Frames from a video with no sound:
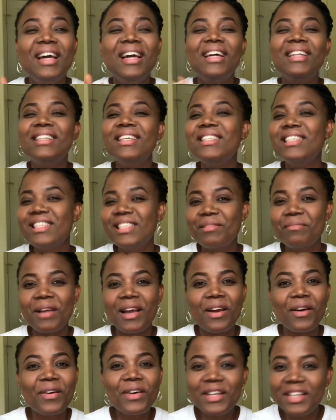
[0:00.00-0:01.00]
this is
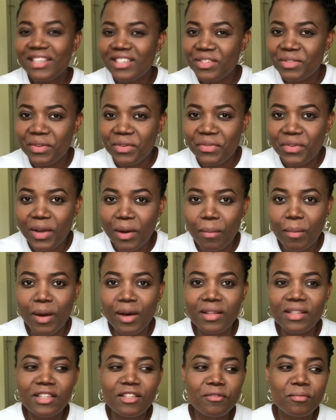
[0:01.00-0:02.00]
my honest review
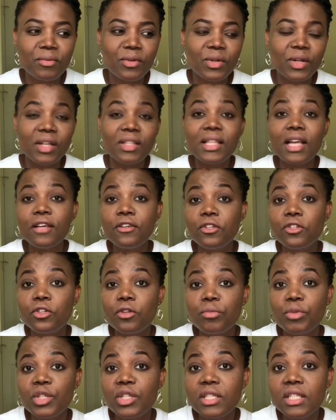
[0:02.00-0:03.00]
about this product thank you so
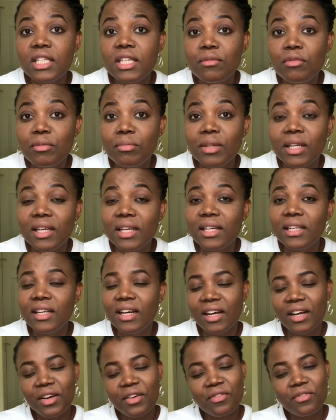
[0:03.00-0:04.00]
much Teami Blend
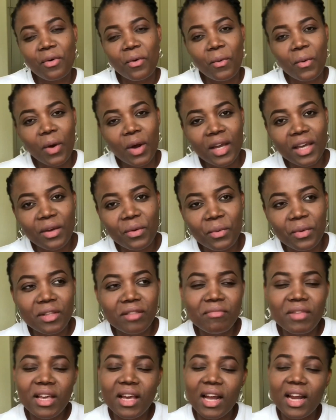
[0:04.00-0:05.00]
for working with
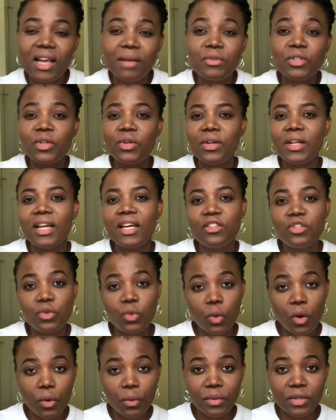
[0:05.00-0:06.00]
me and i'm so glad to
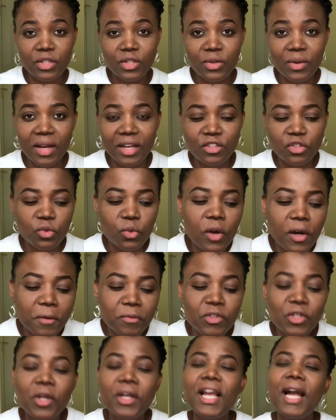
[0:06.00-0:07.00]
work with you as well
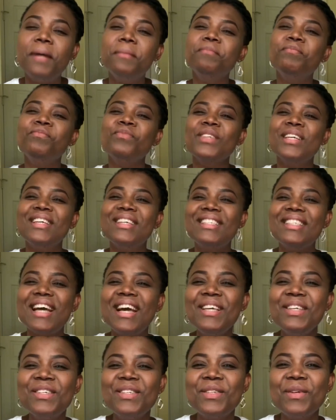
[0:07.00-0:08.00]
so yeah
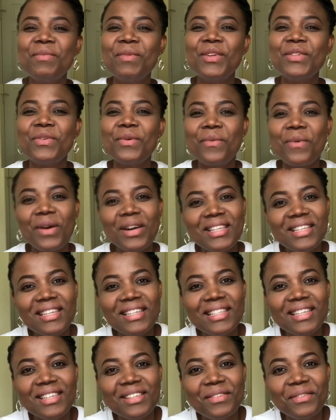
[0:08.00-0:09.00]
thank you so much for
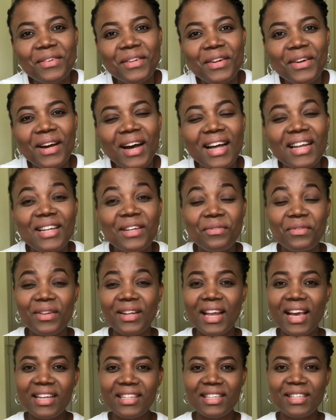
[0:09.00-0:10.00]
watching this video and if you
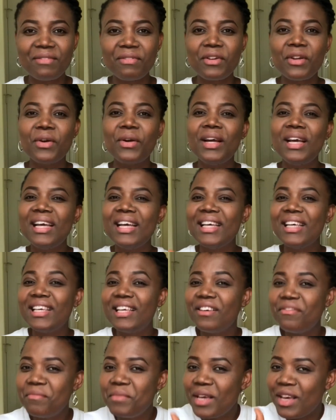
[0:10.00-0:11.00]
like this video
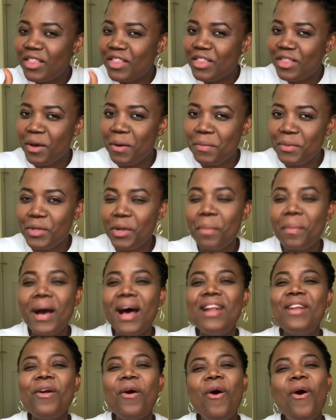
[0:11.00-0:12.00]
give me a thumbs up
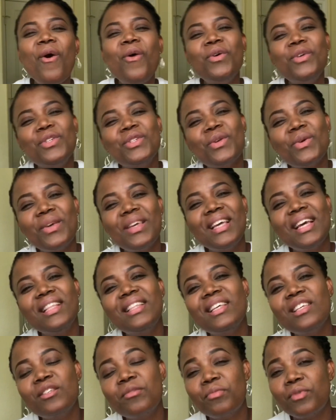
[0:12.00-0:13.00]
and also get
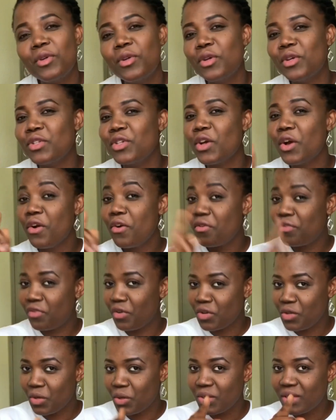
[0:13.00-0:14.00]
this product
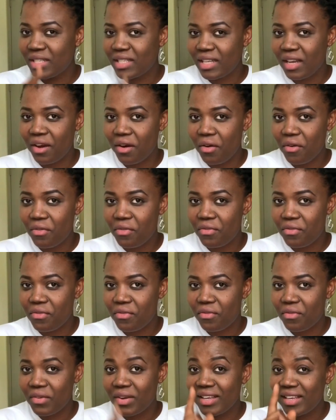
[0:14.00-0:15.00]
for
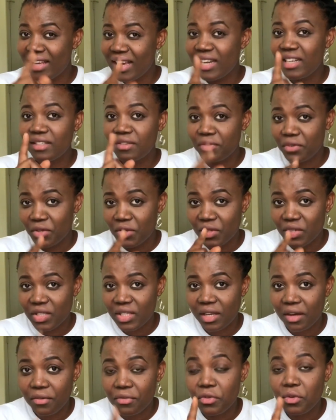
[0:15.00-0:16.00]
yourself get it for
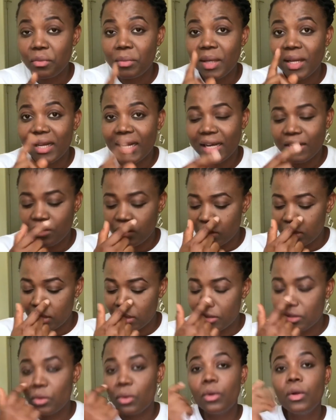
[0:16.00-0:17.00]
yourself you'll be glad you
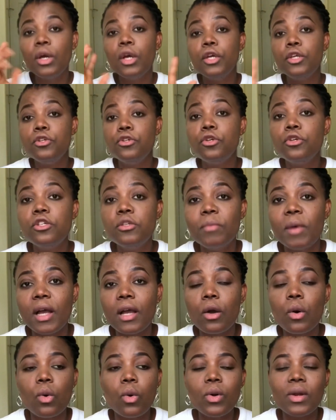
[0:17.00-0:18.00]
did so use my
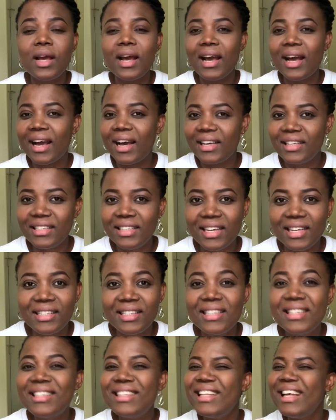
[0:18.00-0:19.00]
code and get
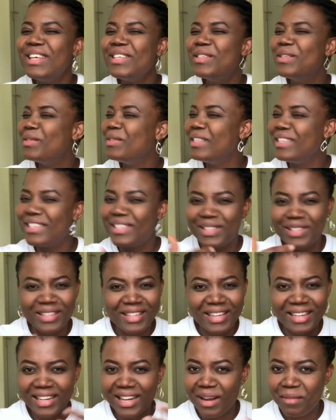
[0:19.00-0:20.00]
this let's do this
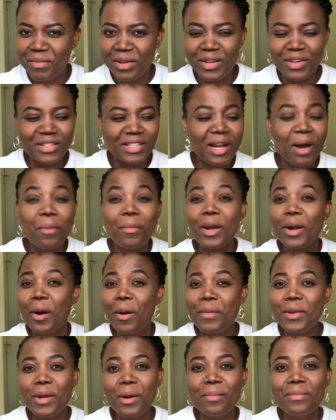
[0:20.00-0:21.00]
together because i'll be
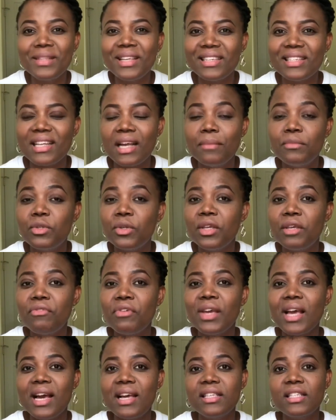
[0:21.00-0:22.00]
coming up next time to give
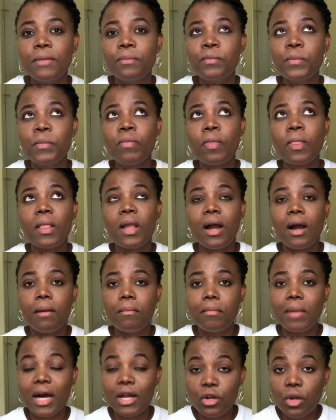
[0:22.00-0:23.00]
you guys
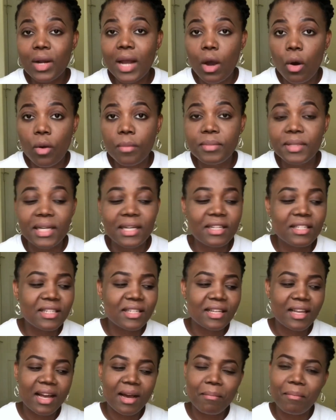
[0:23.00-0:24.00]
um, another
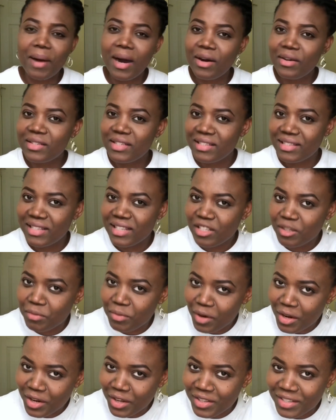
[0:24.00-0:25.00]
update about this
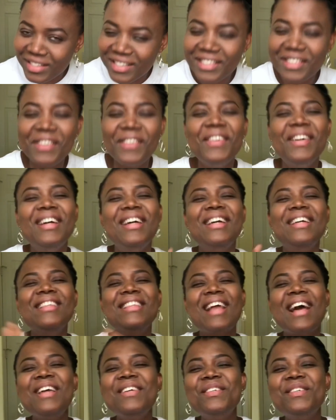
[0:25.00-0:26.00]
product. So
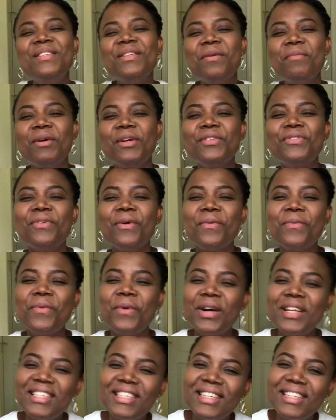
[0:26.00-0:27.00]
thank you so much for
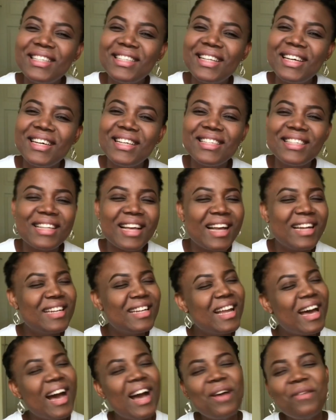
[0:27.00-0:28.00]
watching this
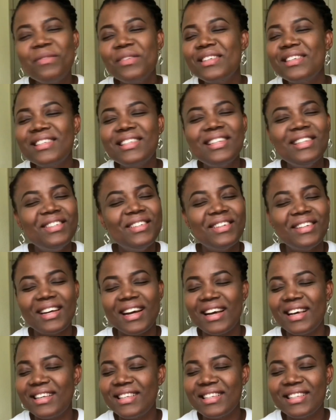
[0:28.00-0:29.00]
and I will see you
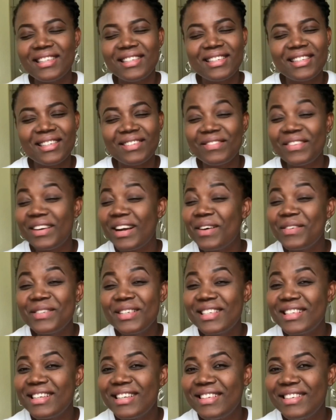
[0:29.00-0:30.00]
guys when I will
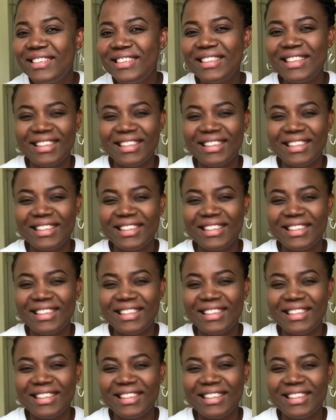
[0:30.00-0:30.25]
see you.